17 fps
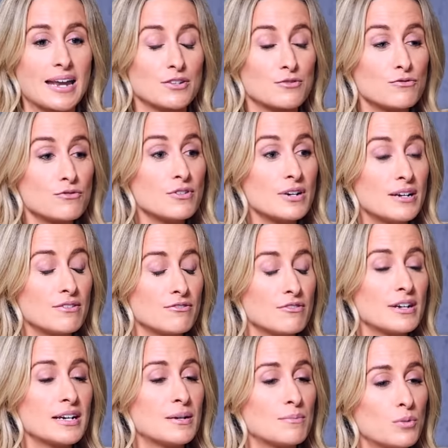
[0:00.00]
it's really
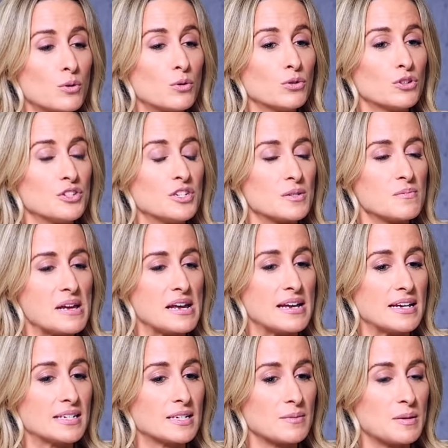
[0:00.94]
really important to
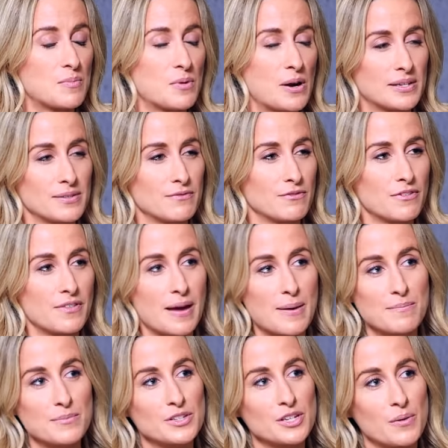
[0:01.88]
me to be present for
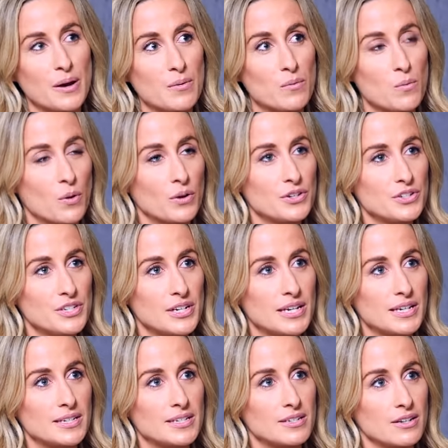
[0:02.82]
them. So I
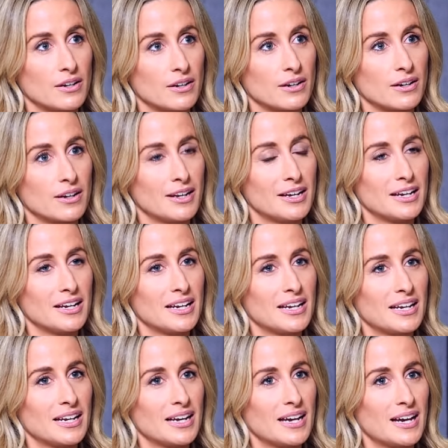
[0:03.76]
wanted to
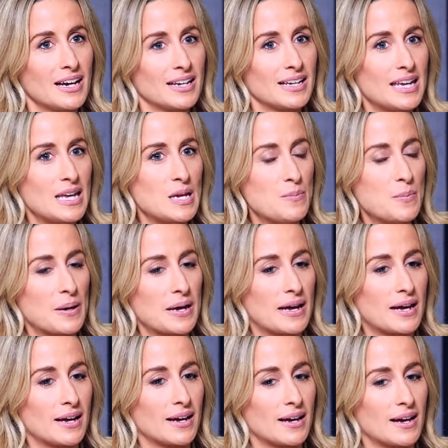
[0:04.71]
uh, keep
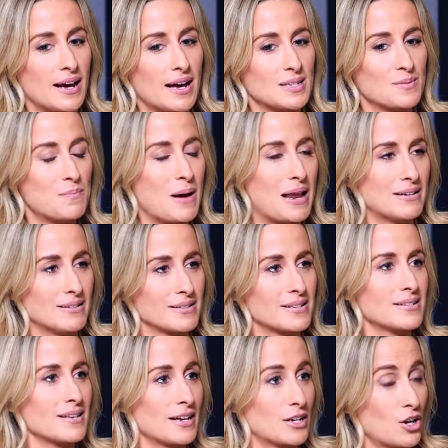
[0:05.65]
it as balanced
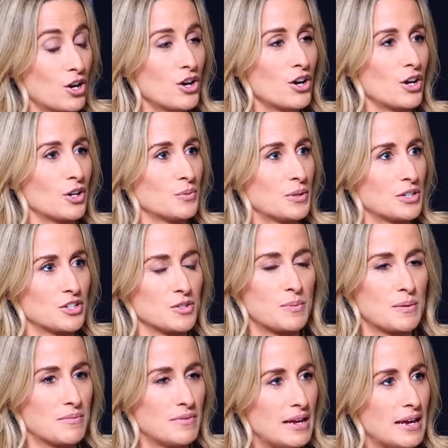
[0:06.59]
as I could, which has
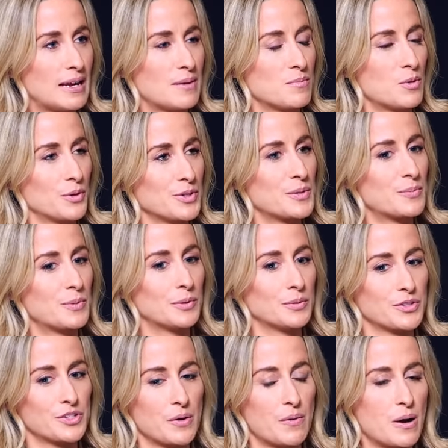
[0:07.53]
been nearly impossible.
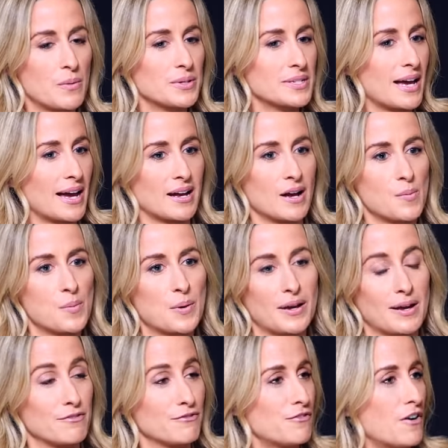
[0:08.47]
So I was getting up at
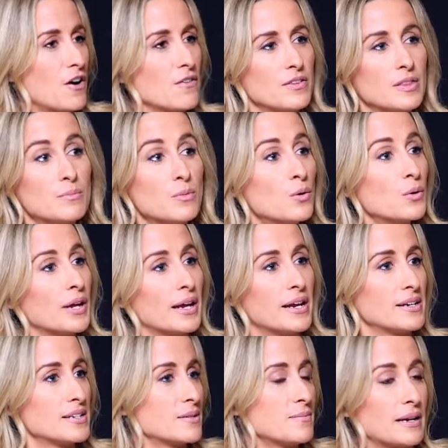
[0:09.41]
like five in the morning
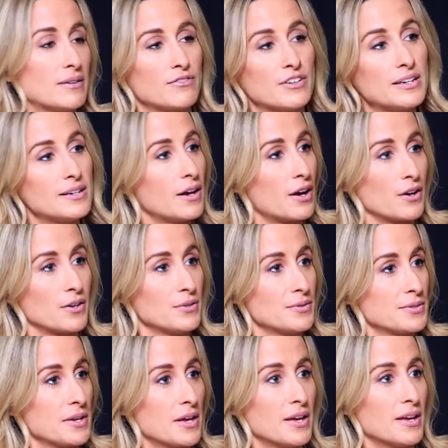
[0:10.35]
to make
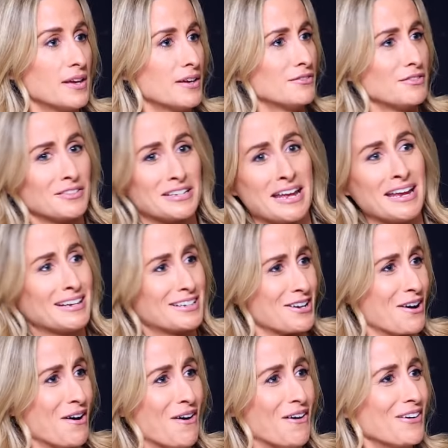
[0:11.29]
videos for
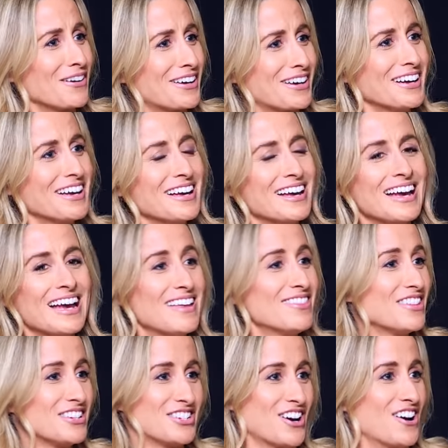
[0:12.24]
TikTok in
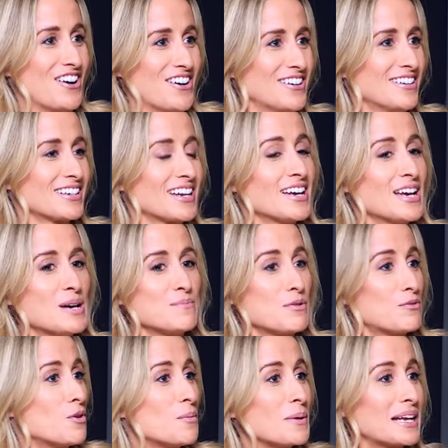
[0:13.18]
the dark
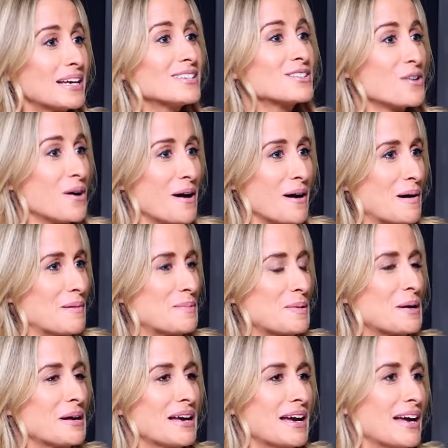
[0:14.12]
before my kids got up
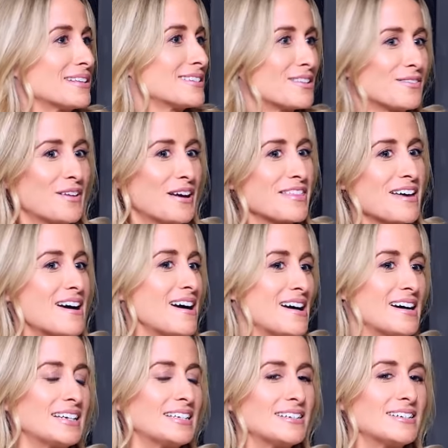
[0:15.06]
and stuff like
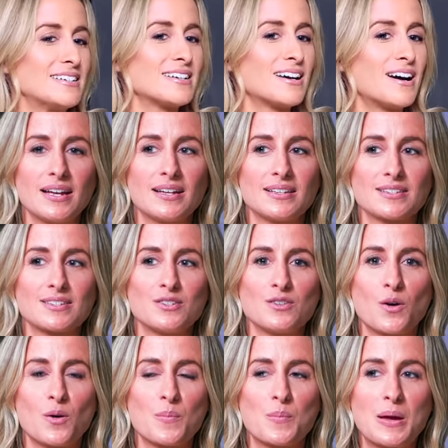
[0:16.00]
that. And it's
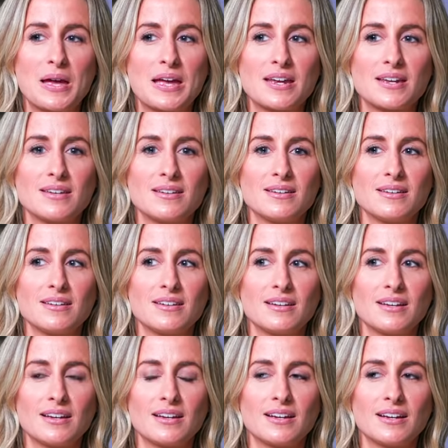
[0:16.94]
not been,
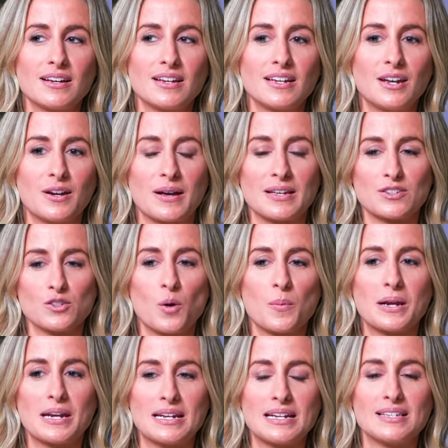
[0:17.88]
you know, it's
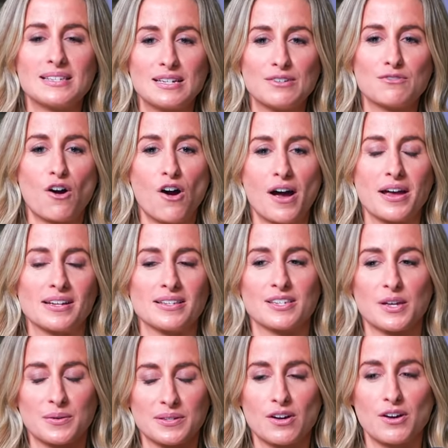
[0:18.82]
not been an easy ride. And
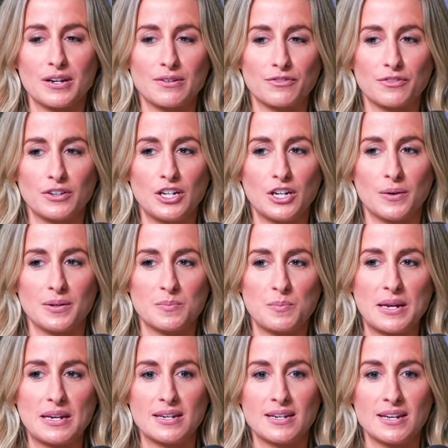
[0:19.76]
so it's kind of, you know, it's
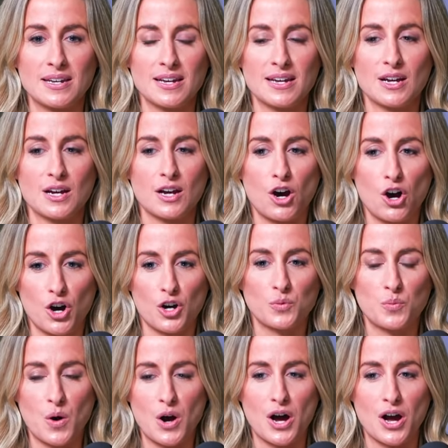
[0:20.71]
been
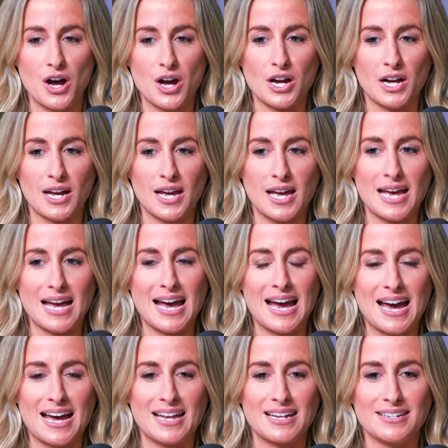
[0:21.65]
hard work.
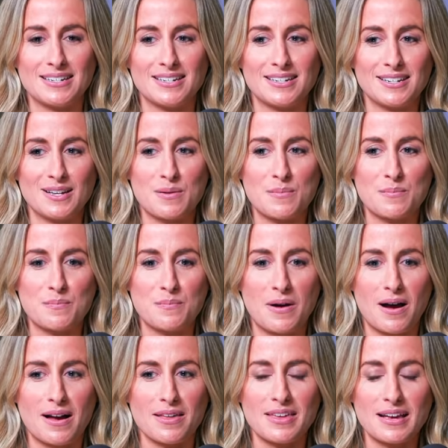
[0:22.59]
And
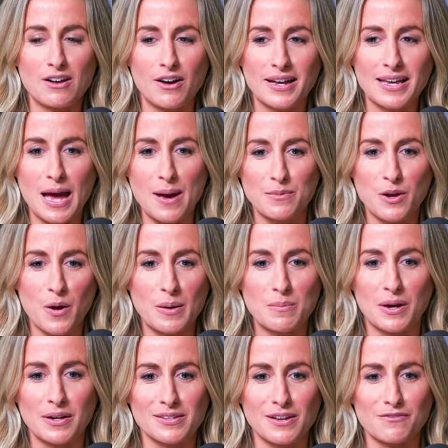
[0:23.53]
I think I kept
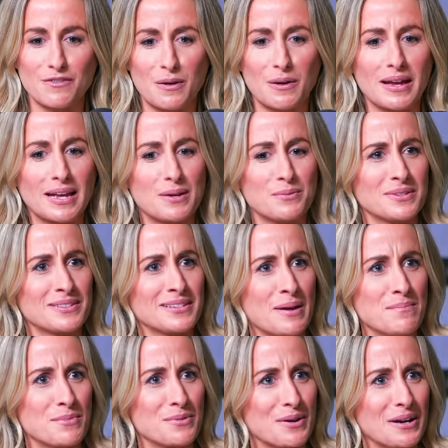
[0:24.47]
going because I felt like it was
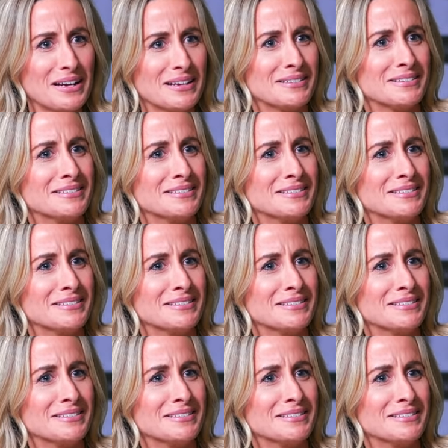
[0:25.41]
temporary.